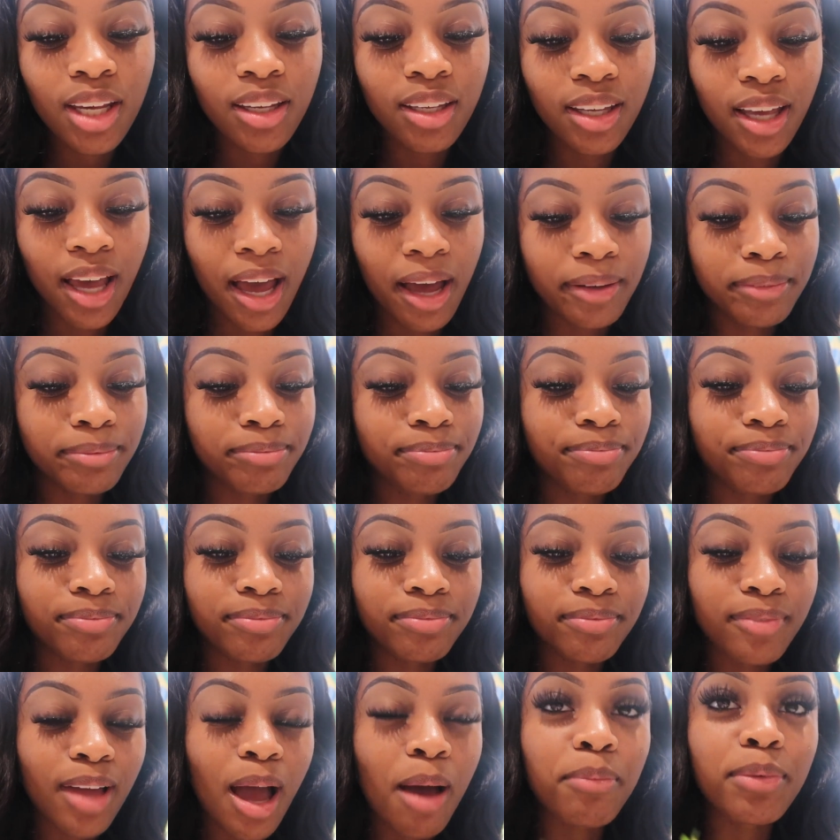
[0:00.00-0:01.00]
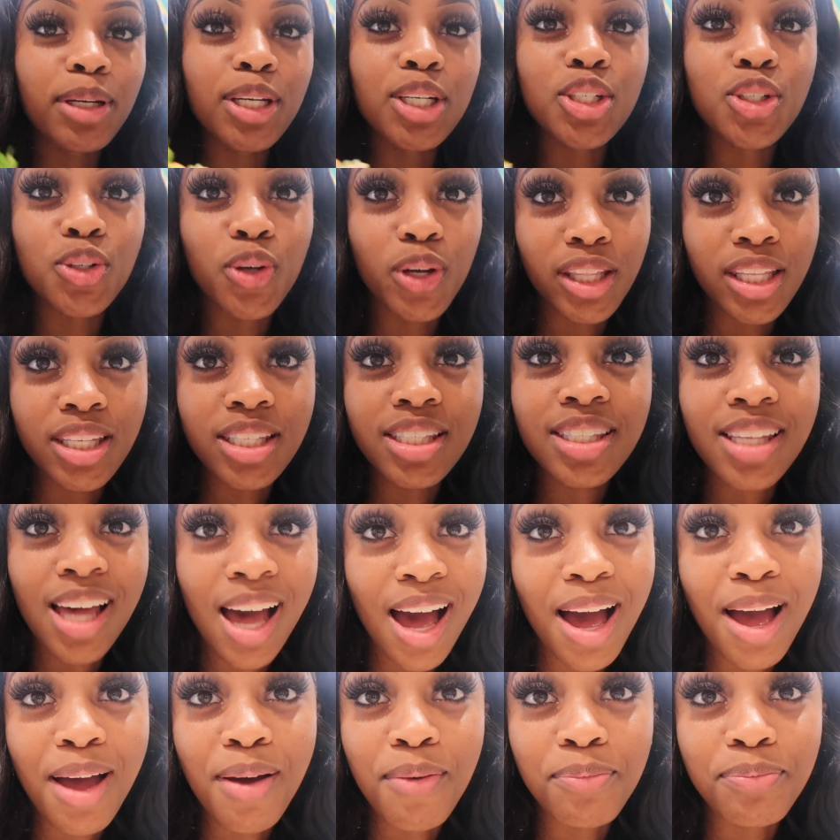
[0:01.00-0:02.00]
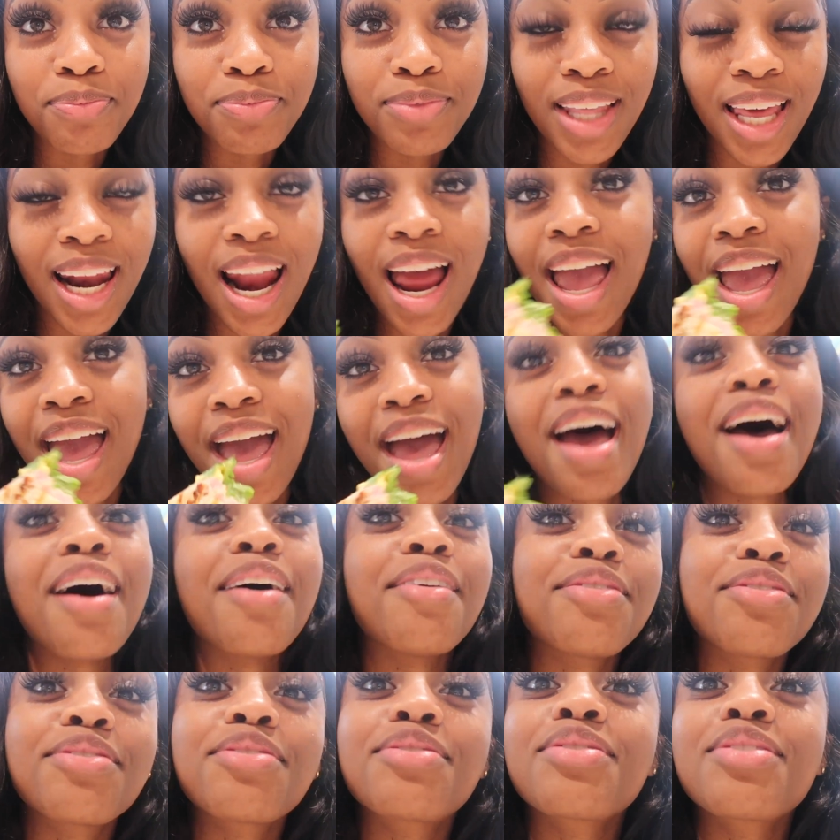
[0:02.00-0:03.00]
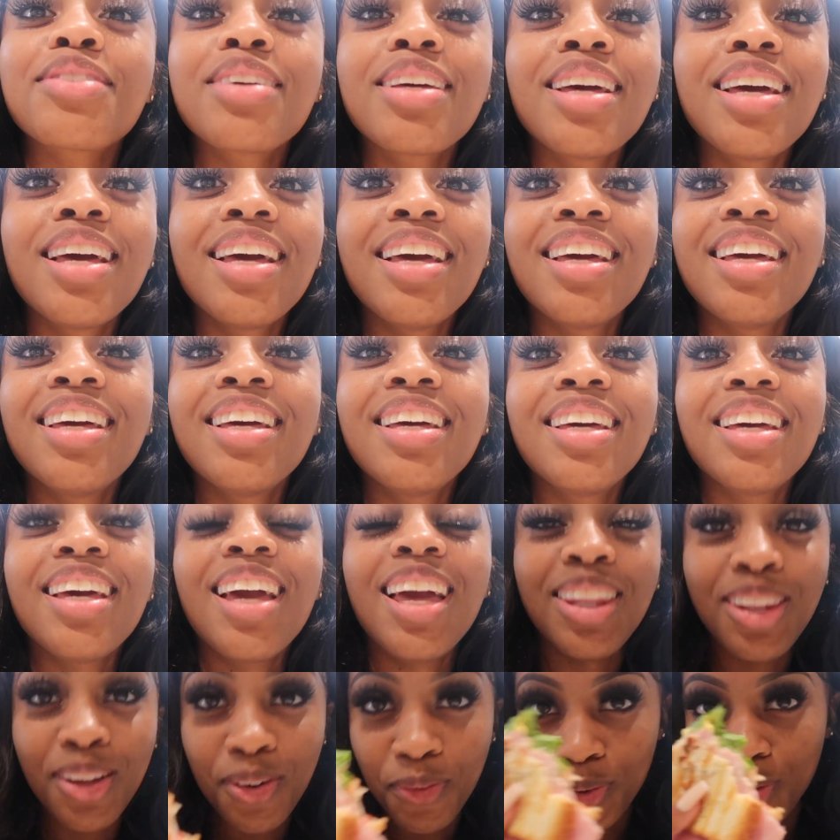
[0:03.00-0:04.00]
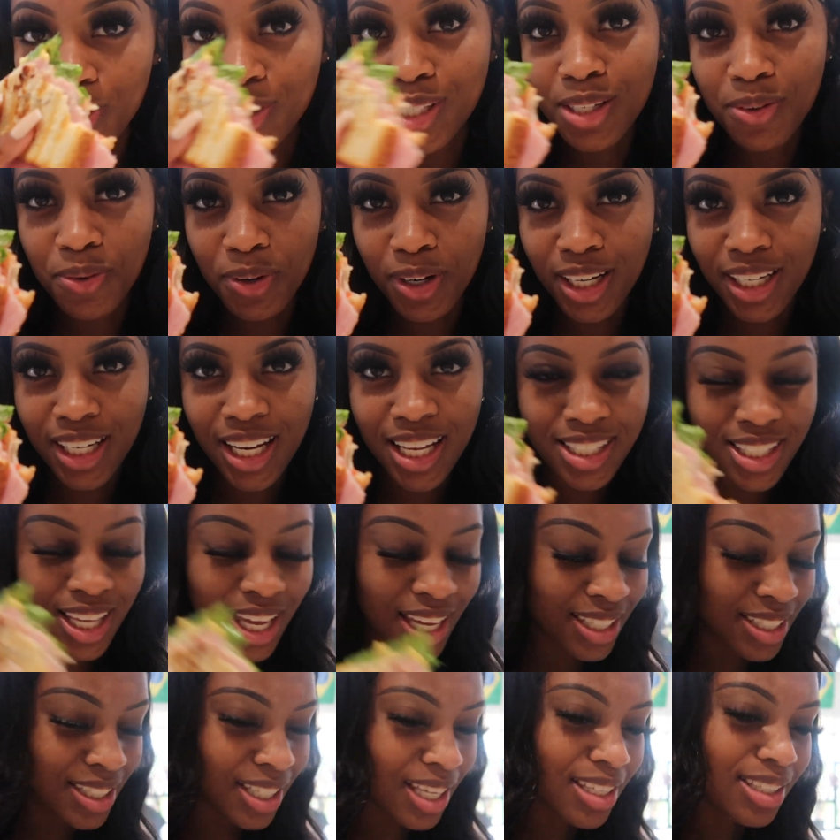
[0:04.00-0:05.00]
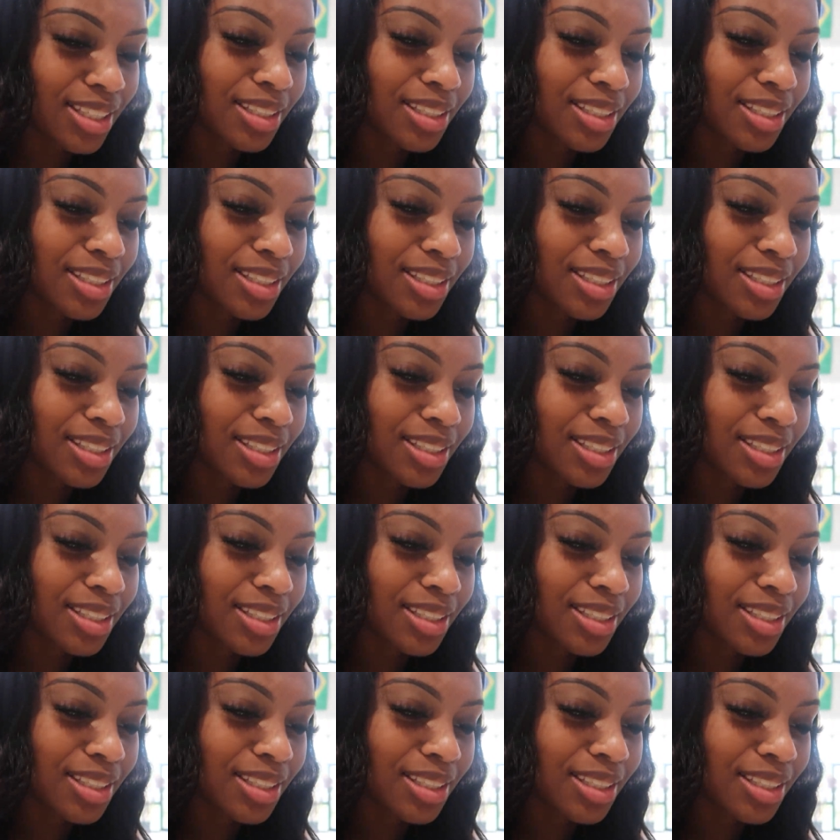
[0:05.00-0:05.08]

yeah, I'm gonna enjoy this time that I have, and then we'll see where the day takes us.